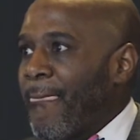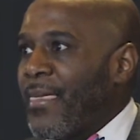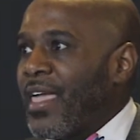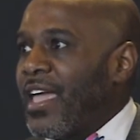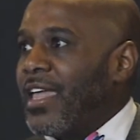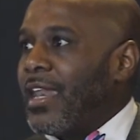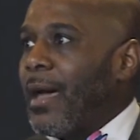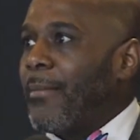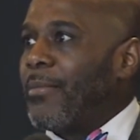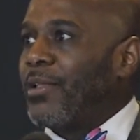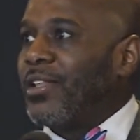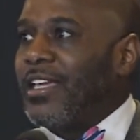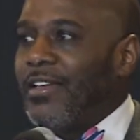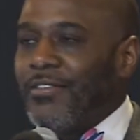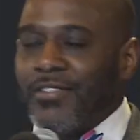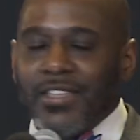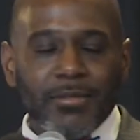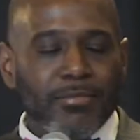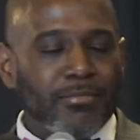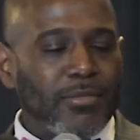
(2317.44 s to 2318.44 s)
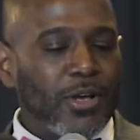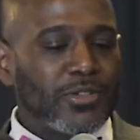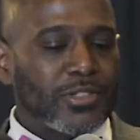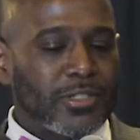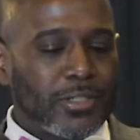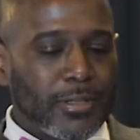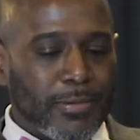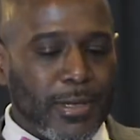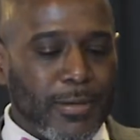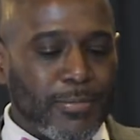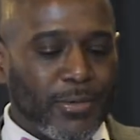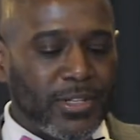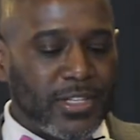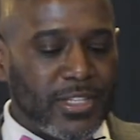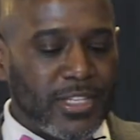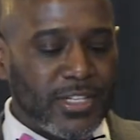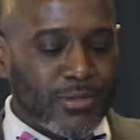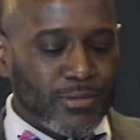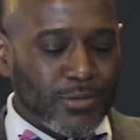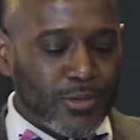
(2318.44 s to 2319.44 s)
And I believe that most of the people
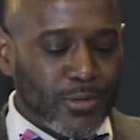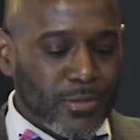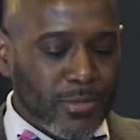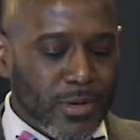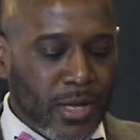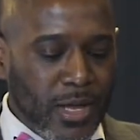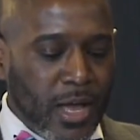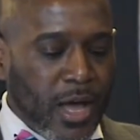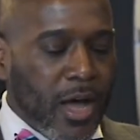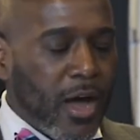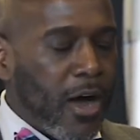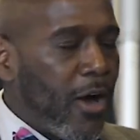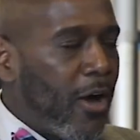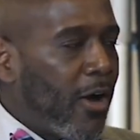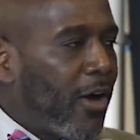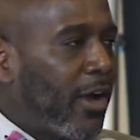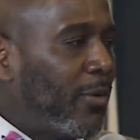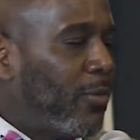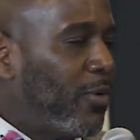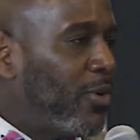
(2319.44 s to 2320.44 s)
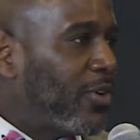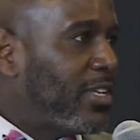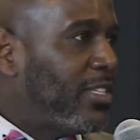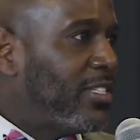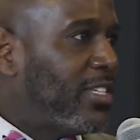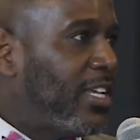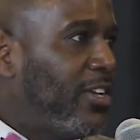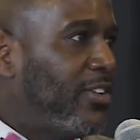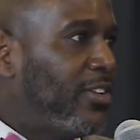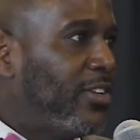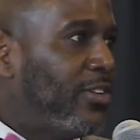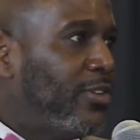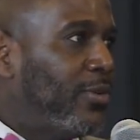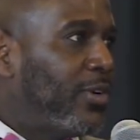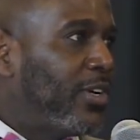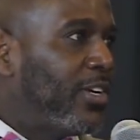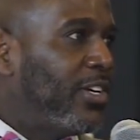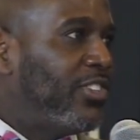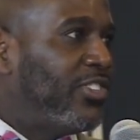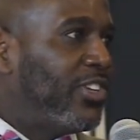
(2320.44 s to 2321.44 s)
in this room are and will continue to do
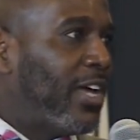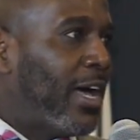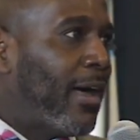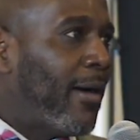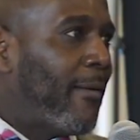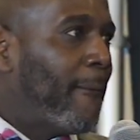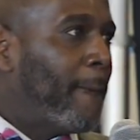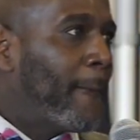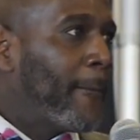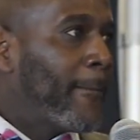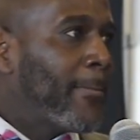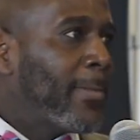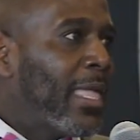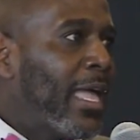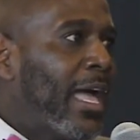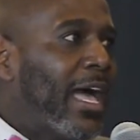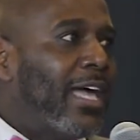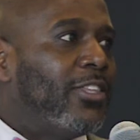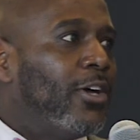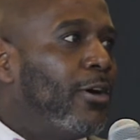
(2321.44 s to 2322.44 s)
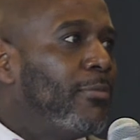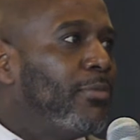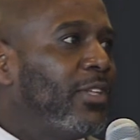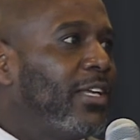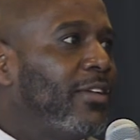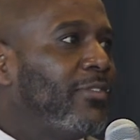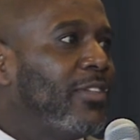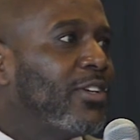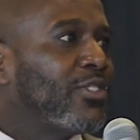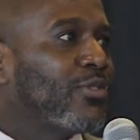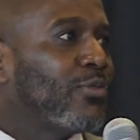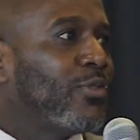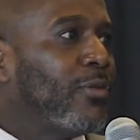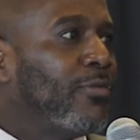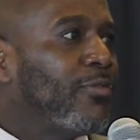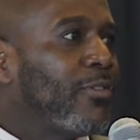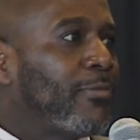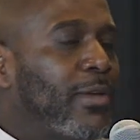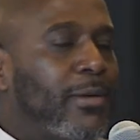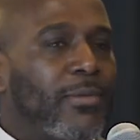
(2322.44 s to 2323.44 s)
a good job. I don't believe there's
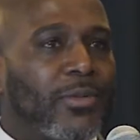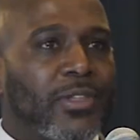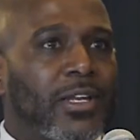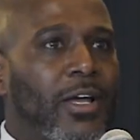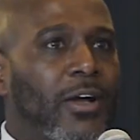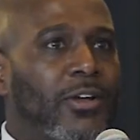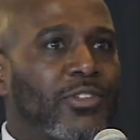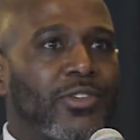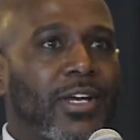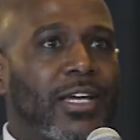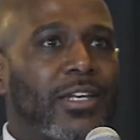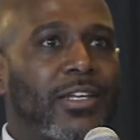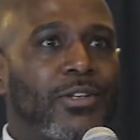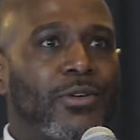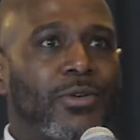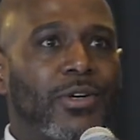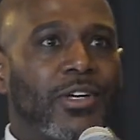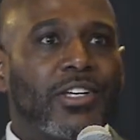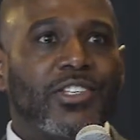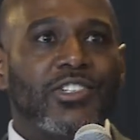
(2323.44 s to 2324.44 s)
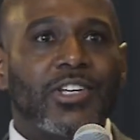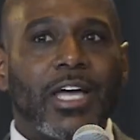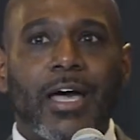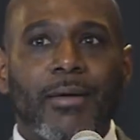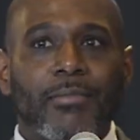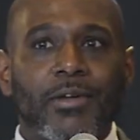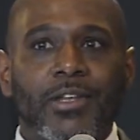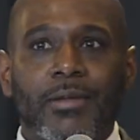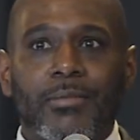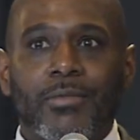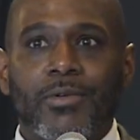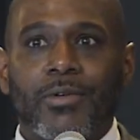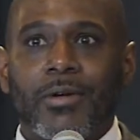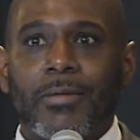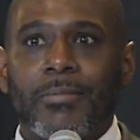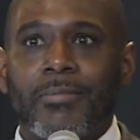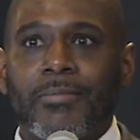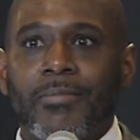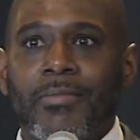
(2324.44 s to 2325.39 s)
room for people that aren't trying to do a good job anymore.